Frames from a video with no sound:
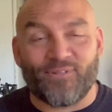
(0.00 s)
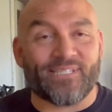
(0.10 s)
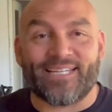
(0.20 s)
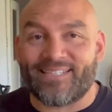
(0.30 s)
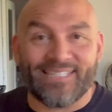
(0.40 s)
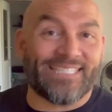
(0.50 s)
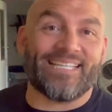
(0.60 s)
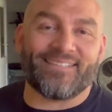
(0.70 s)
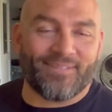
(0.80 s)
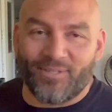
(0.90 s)
like it's,
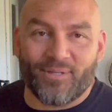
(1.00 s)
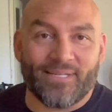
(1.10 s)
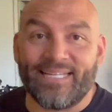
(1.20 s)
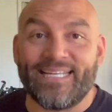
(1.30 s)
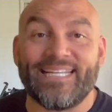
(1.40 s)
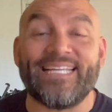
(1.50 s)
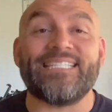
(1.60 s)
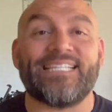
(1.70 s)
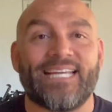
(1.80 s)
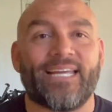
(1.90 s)
an
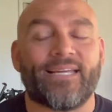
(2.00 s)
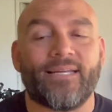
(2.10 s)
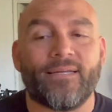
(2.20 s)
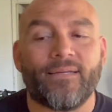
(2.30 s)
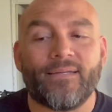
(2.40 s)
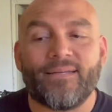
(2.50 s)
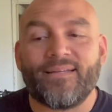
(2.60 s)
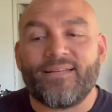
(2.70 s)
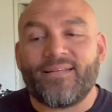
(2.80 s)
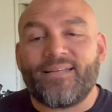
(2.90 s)
easy day.
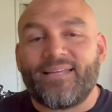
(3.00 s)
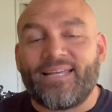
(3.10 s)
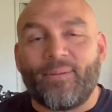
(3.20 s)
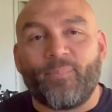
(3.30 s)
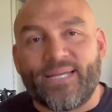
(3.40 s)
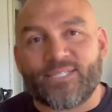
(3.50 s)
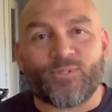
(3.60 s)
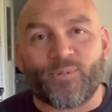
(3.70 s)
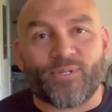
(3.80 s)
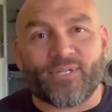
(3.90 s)
It messes
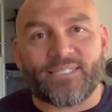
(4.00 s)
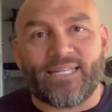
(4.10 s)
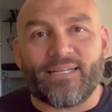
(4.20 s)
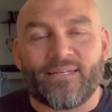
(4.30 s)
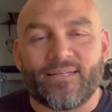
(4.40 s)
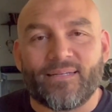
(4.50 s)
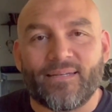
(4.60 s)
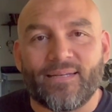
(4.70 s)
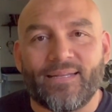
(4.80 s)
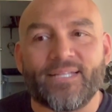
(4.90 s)
with you, because then
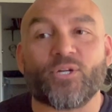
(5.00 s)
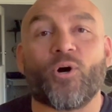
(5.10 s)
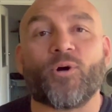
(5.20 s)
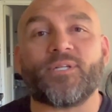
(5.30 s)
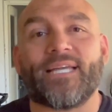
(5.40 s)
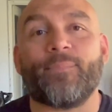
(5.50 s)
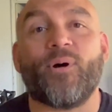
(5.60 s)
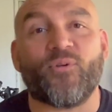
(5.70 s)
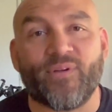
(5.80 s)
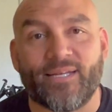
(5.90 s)
it's hard to get
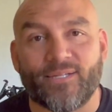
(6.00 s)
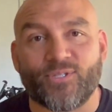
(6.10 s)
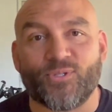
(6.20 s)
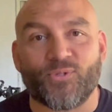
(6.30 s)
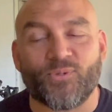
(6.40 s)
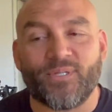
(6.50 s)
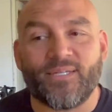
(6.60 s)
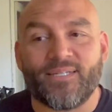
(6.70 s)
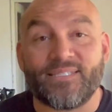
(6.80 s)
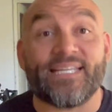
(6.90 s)
motivated to
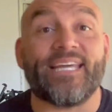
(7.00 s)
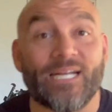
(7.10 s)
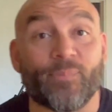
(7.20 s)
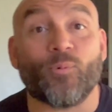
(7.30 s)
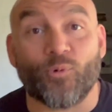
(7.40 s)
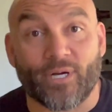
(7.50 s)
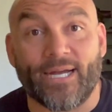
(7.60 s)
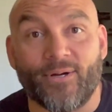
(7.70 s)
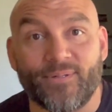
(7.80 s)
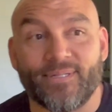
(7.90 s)
get up and work
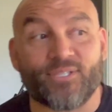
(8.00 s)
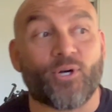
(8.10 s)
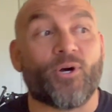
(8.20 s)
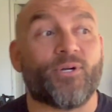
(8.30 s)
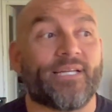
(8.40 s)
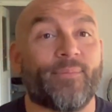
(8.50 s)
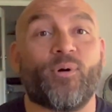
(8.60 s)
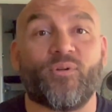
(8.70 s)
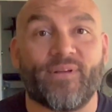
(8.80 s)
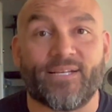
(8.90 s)
out. It's hard to get
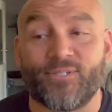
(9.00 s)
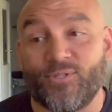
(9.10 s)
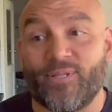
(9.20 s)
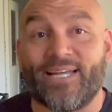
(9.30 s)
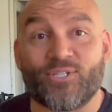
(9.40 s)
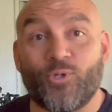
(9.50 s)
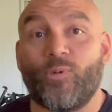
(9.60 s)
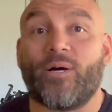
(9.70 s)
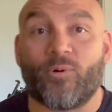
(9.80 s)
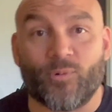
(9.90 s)
motivated to do that
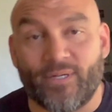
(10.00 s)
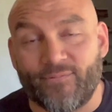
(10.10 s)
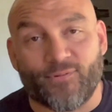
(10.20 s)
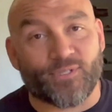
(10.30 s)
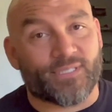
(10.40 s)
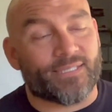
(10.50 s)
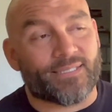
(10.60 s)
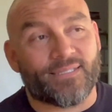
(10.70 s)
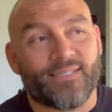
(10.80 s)
2-hour run versus,